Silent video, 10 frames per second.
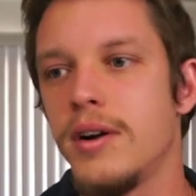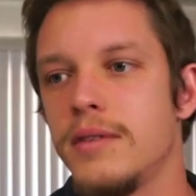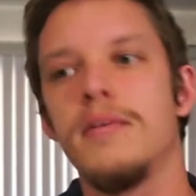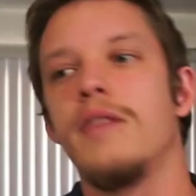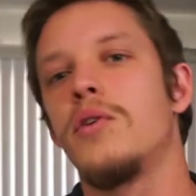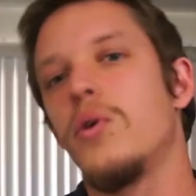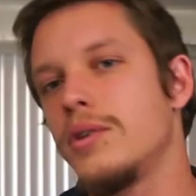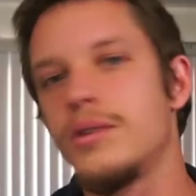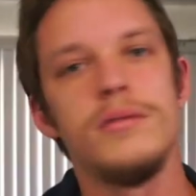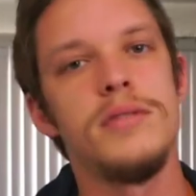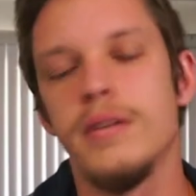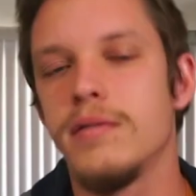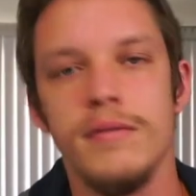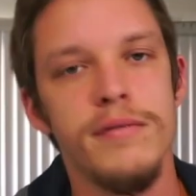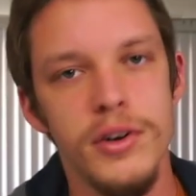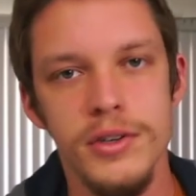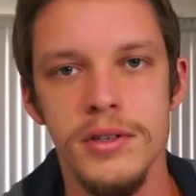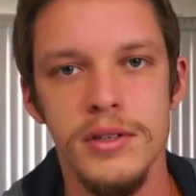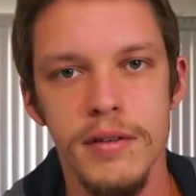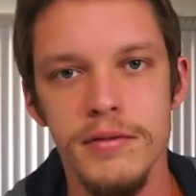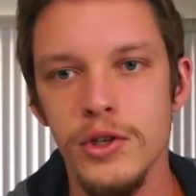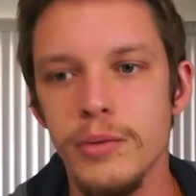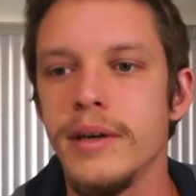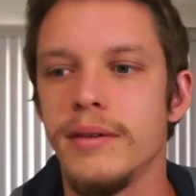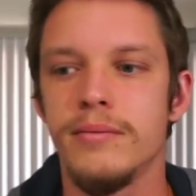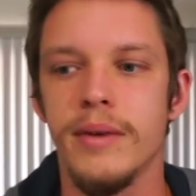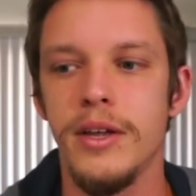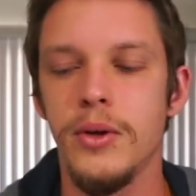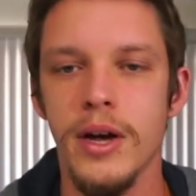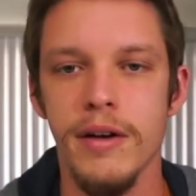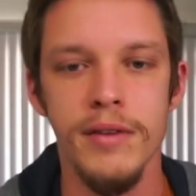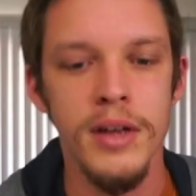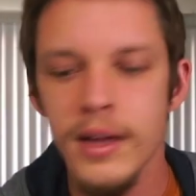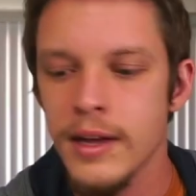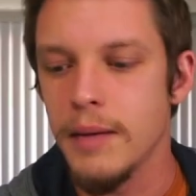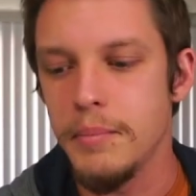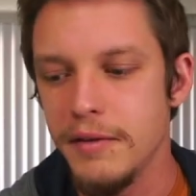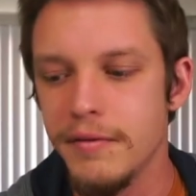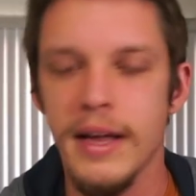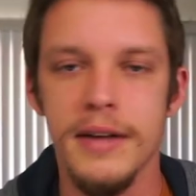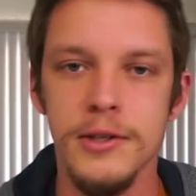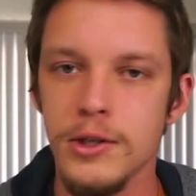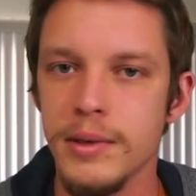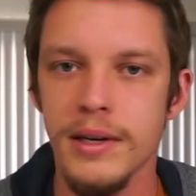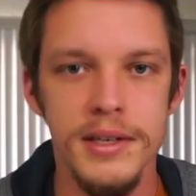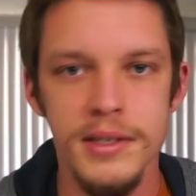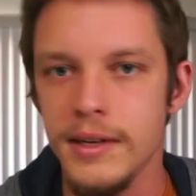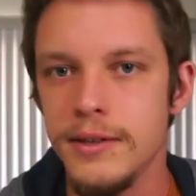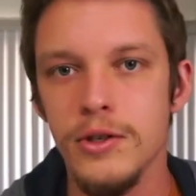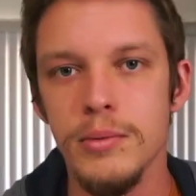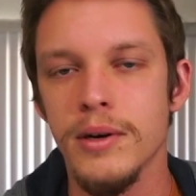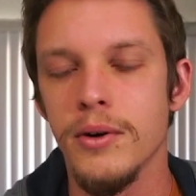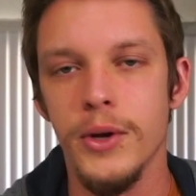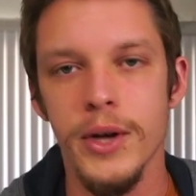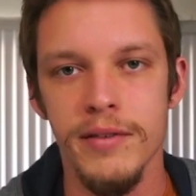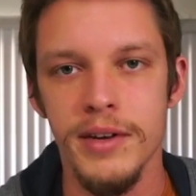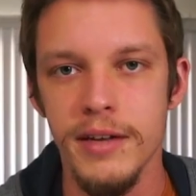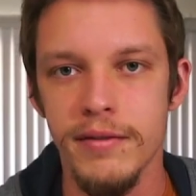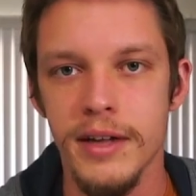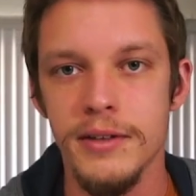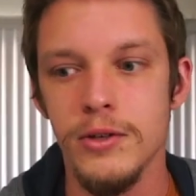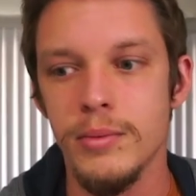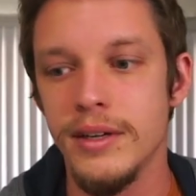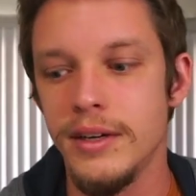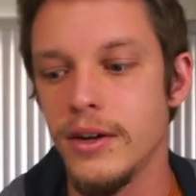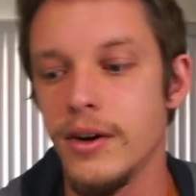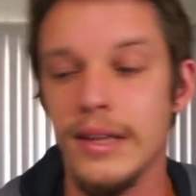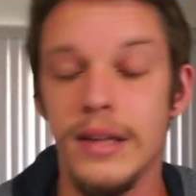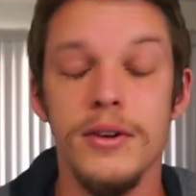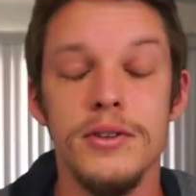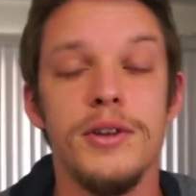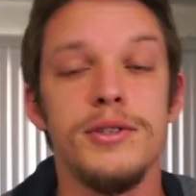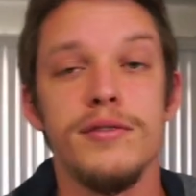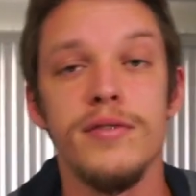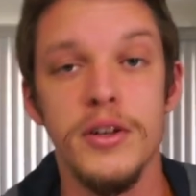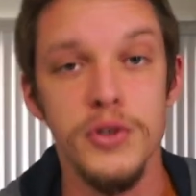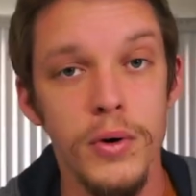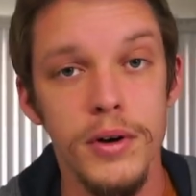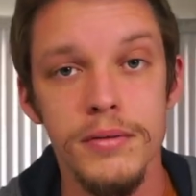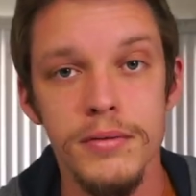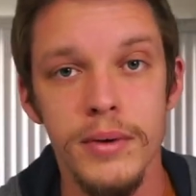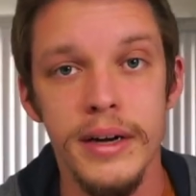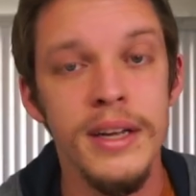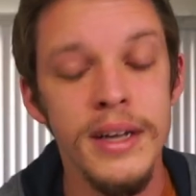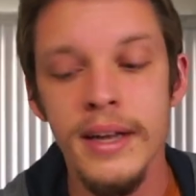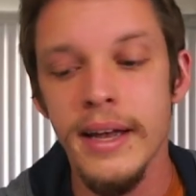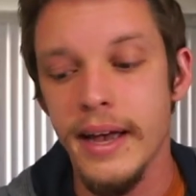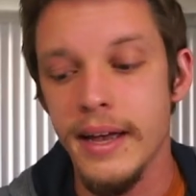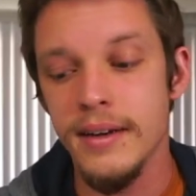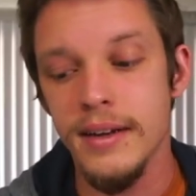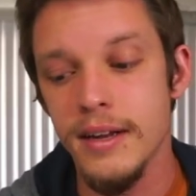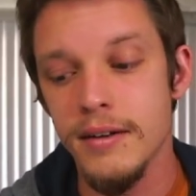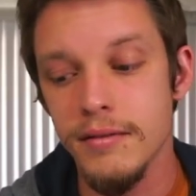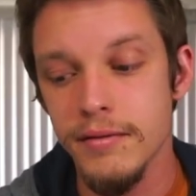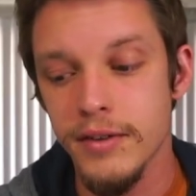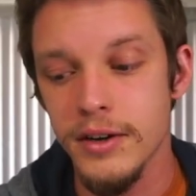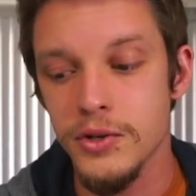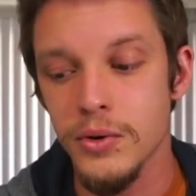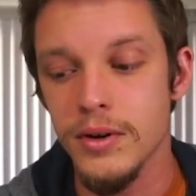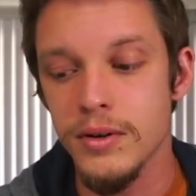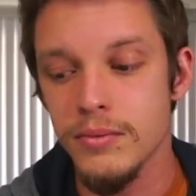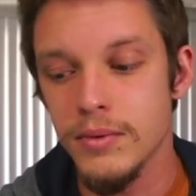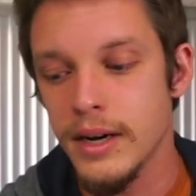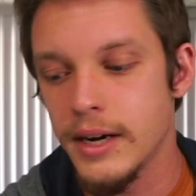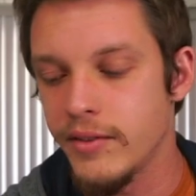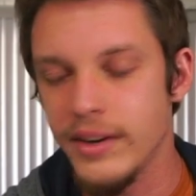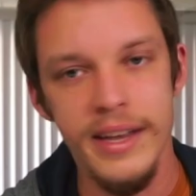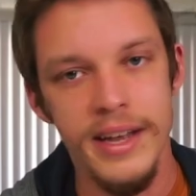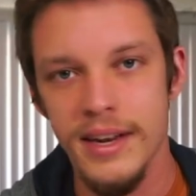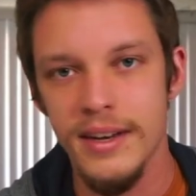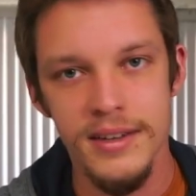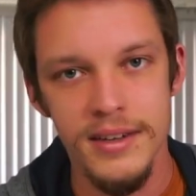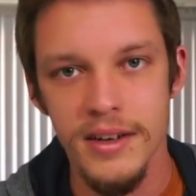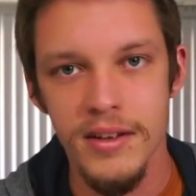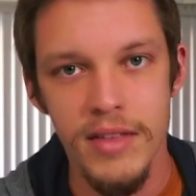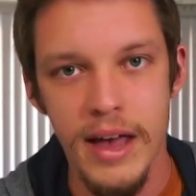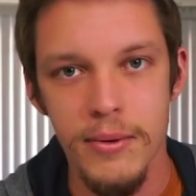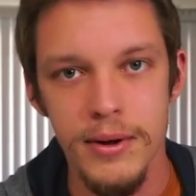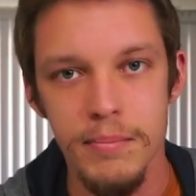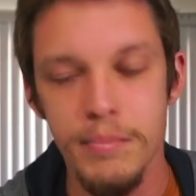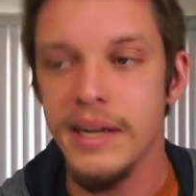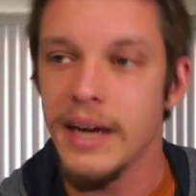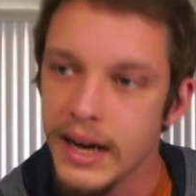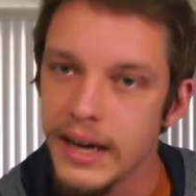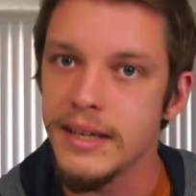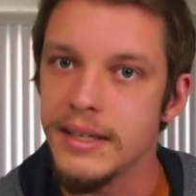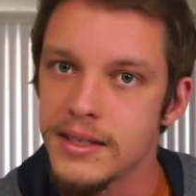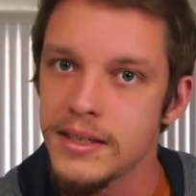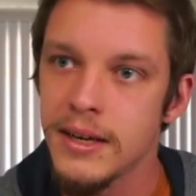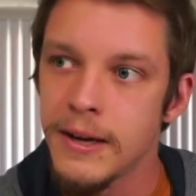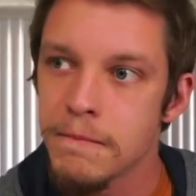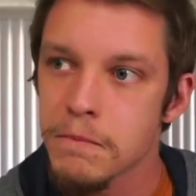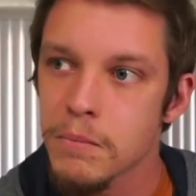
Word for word: are, of course, different versions of tuba, right? You have a B flat tuba, a C tuba, or you have an E flat tuba, you know, and then there's also French horn, right? And in French horn, we're not even gonna get into that one because,